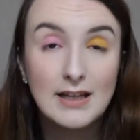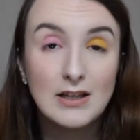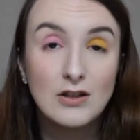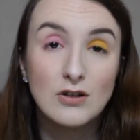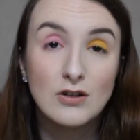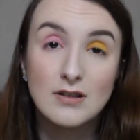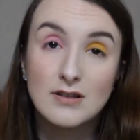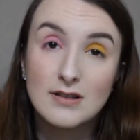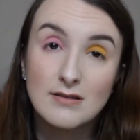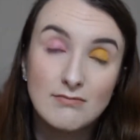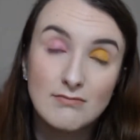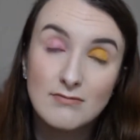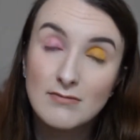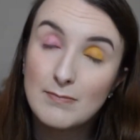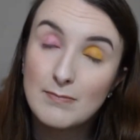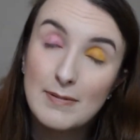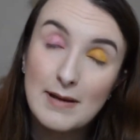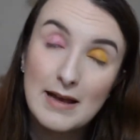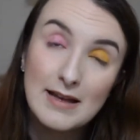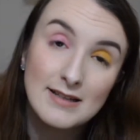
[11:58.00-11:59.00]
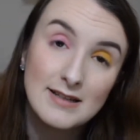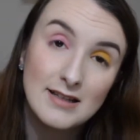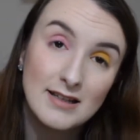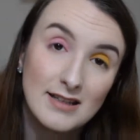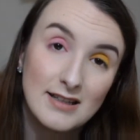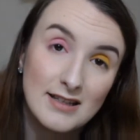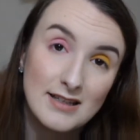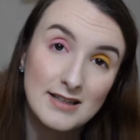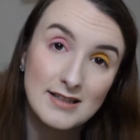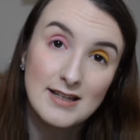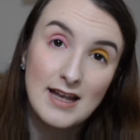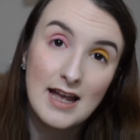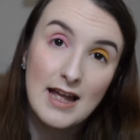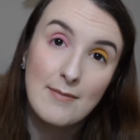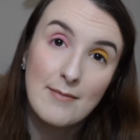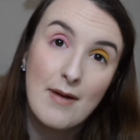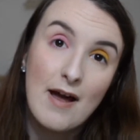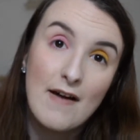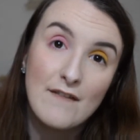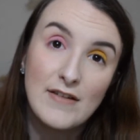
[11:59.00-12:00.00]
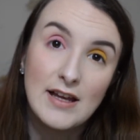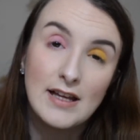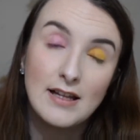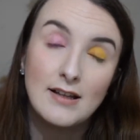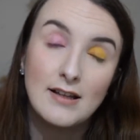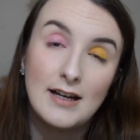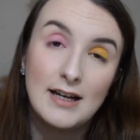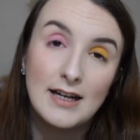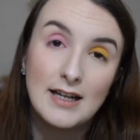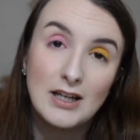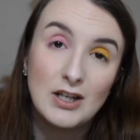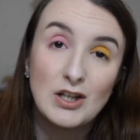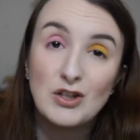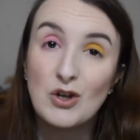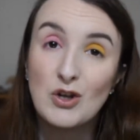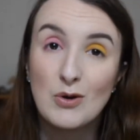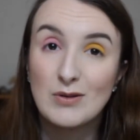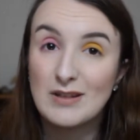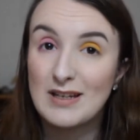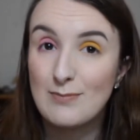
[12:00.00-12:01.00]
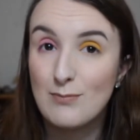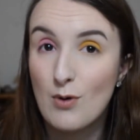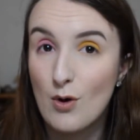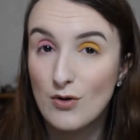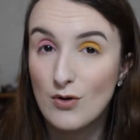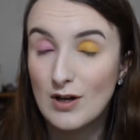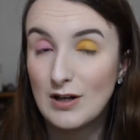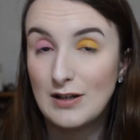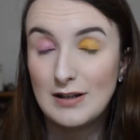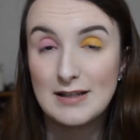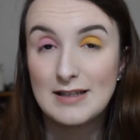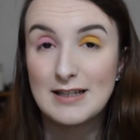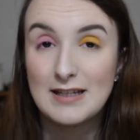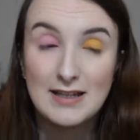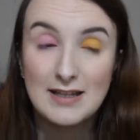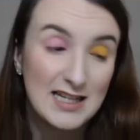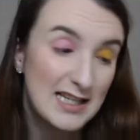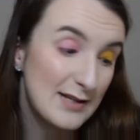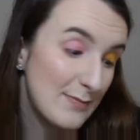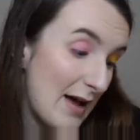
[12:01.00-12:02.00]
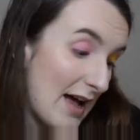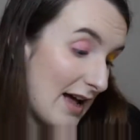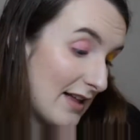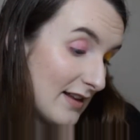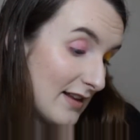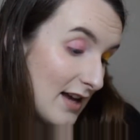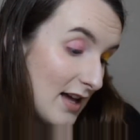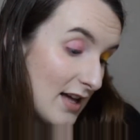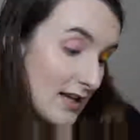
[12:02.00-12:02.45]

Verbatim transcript: it looks basically the same. I feel like you don't need both colours in this pan.